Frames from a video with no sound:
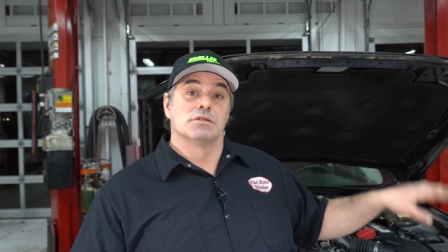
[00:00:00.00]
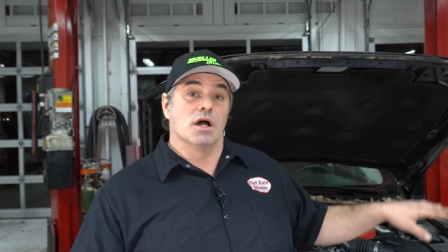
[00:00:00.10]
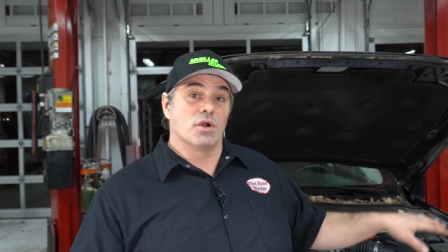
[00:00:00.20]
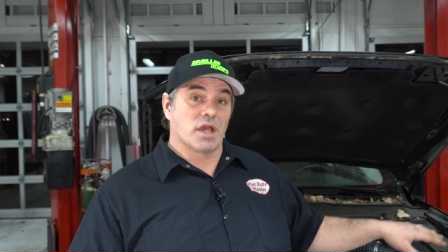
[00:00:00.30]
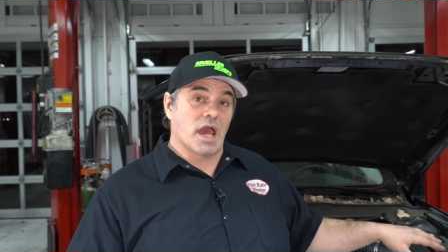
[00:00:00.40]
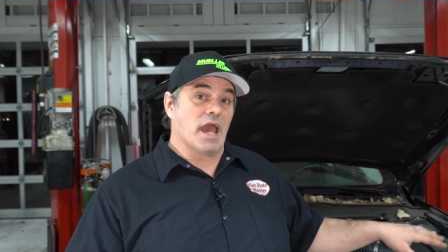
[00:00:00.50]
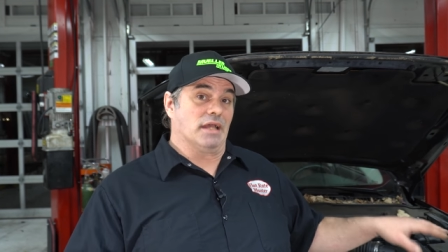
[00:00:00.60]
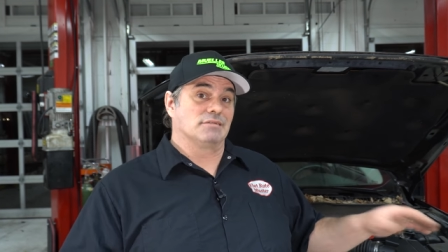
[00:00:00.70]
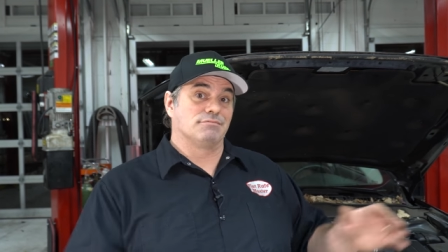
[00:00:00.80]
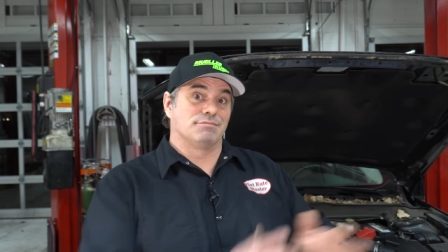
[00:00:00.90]

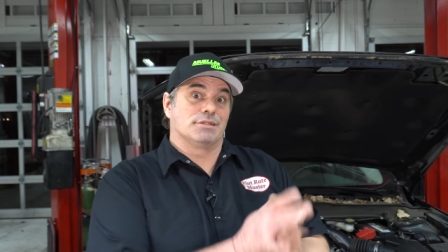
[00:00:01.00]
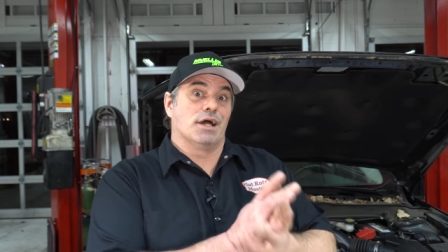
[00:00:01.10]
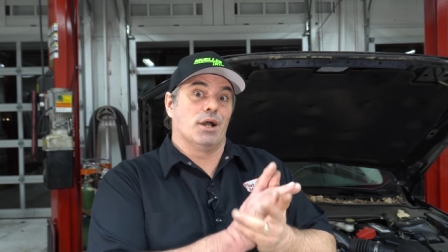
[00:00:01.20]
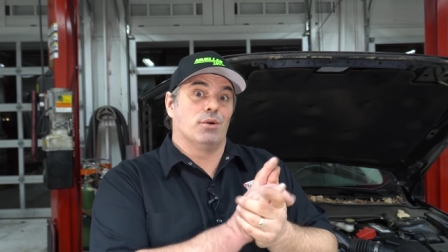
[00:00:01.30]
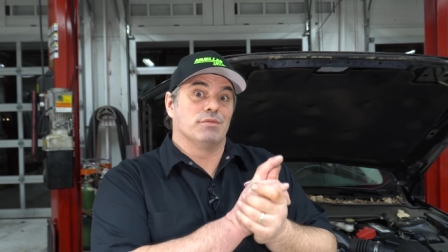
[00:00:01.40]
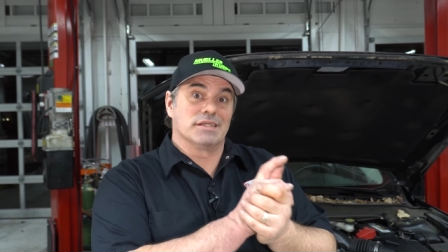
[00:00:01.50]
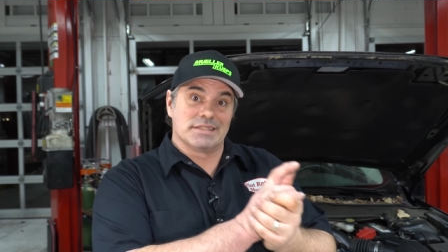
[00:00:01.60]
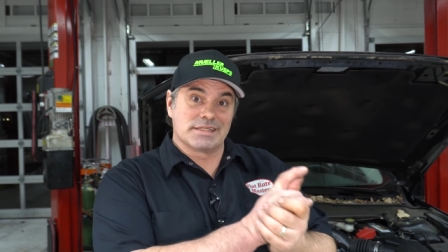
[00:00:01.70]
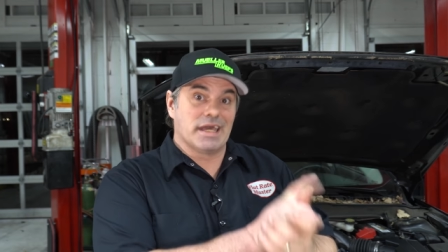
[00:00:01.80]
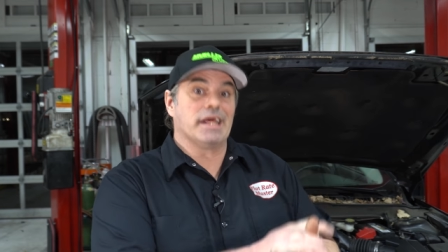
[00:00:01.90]
Okay, so this
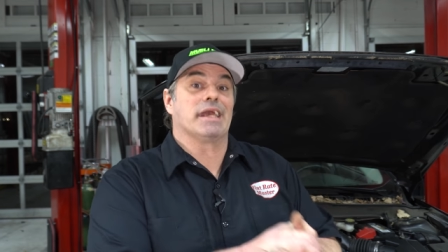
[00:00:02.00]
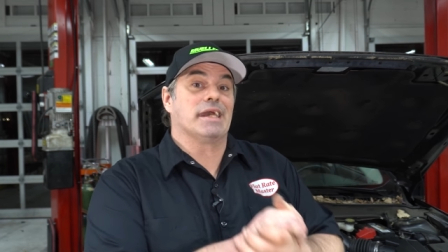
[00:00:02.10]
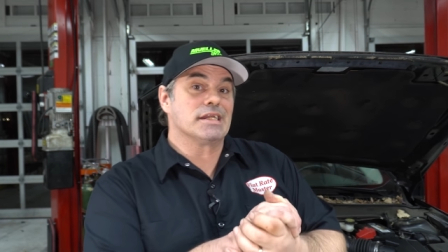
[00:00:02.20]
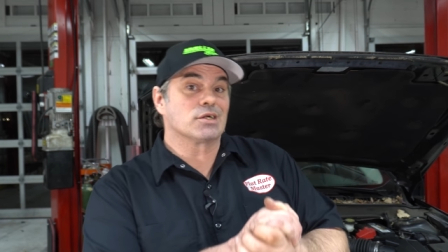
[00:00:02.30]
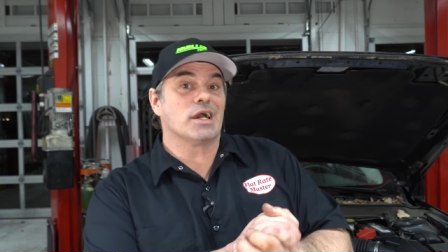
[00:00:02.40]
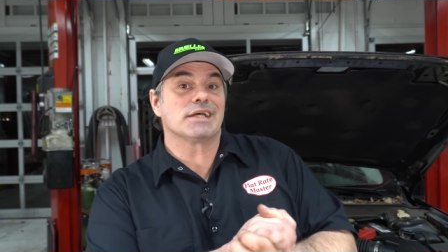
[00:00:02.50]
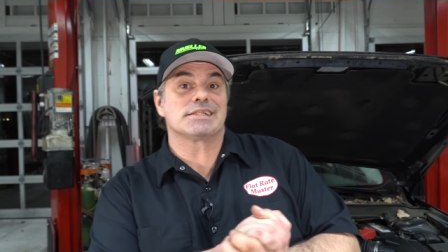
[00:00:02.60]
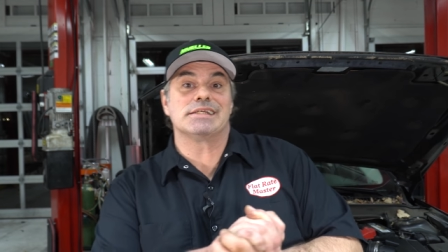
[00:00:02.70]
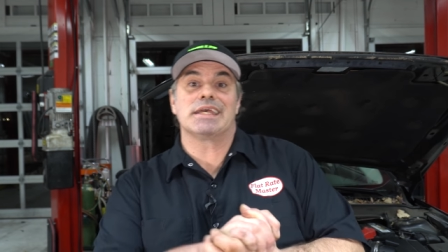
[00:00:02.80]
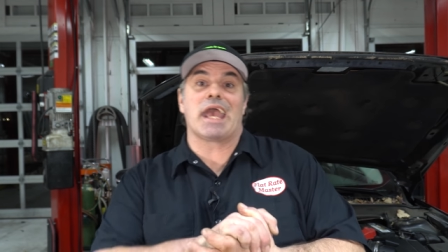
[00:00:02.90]
is getting
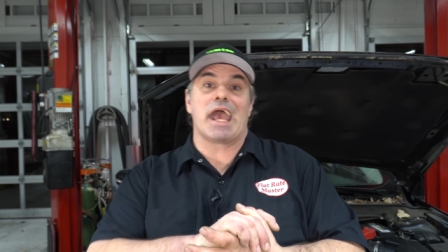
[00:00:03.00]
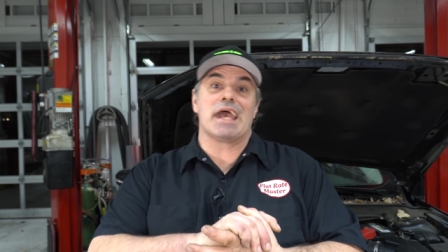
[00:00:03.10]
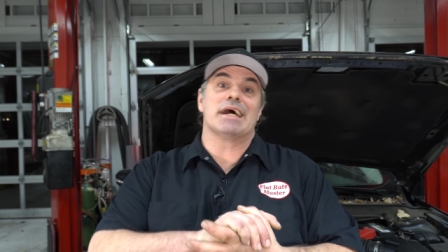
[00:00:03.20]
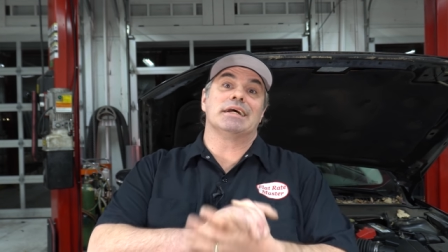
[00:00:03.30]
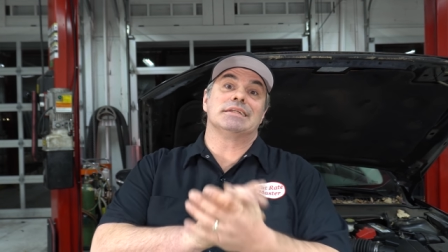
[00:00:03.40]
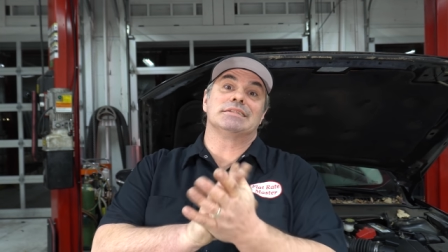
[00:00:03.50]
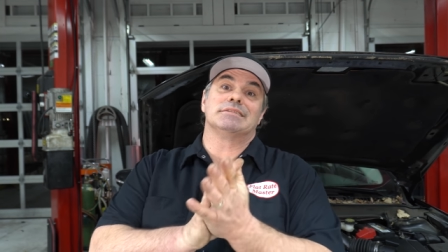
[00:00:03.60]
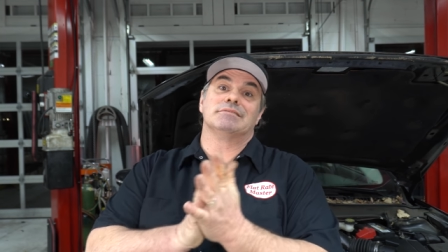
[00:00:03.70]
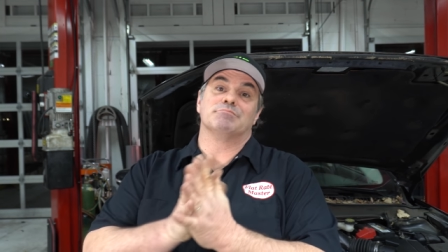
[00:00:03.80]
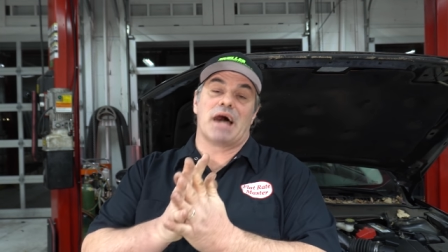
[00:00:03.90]
interesting and
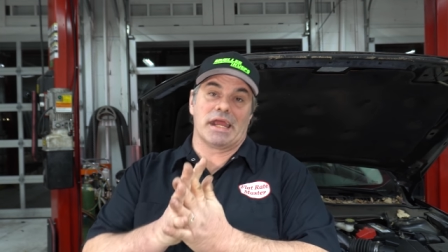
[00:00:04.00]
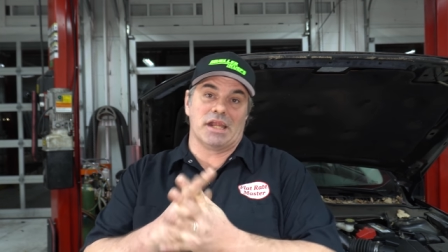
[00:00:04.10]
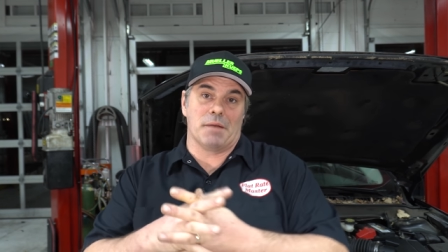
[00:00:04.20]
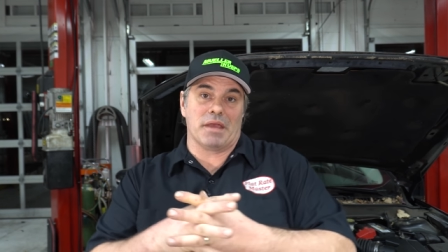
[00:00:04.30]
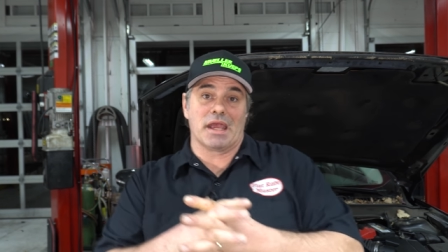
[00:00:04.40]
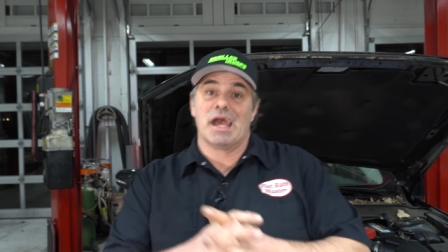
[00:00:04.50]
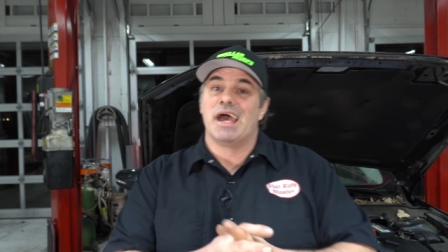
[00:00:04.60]
mind-numbing.